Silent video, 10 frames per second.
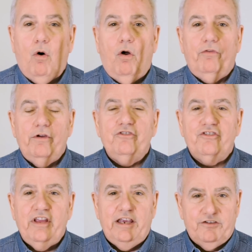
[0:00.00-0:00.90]
All
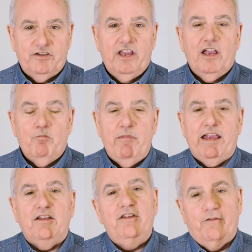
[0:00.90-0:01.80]
those things
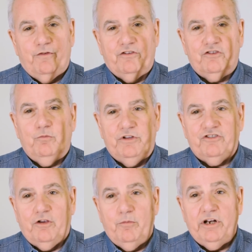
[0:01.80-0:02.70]
make a difference when
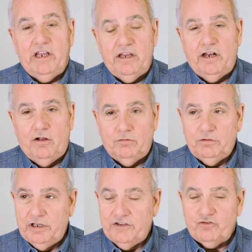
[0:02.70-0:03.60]
somebody,
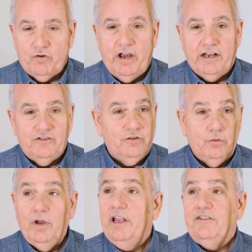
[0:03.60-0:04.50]
is trying
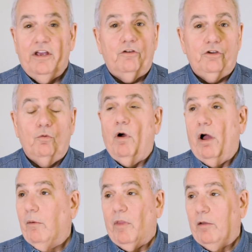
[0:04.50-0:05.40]
to tell you,
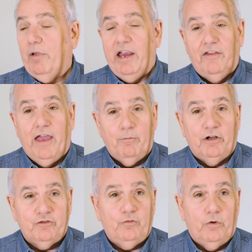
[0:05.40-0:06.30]
oh, I'm not paying that
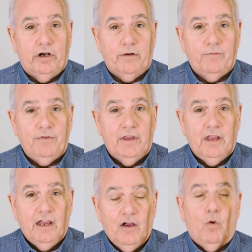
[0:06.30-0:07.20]
much for it.
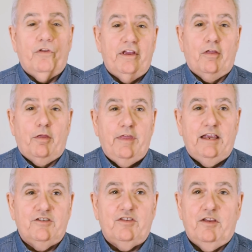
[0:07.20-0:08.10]
Or the other
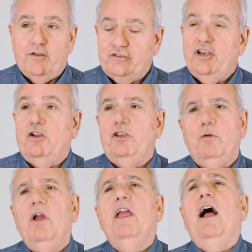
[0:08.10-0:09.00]
thing is they'll tell
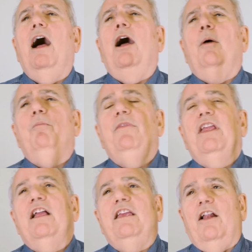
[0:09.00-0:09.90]
you,
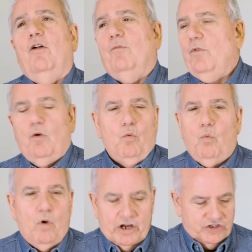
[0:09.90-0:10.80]

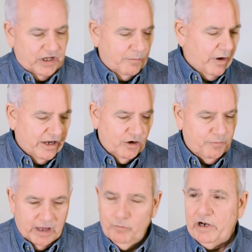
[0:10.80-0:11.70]
why should I buy your
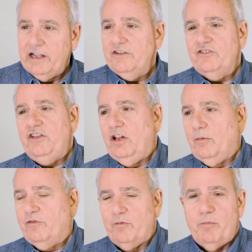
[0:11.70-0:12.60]
pen when I can steal
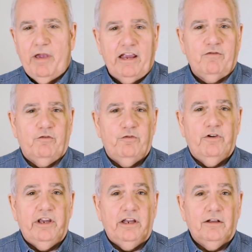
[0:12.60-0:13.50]
them from the bank for
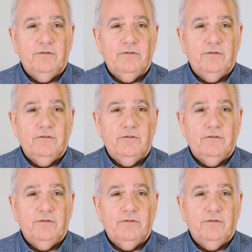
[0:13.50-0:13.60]
free?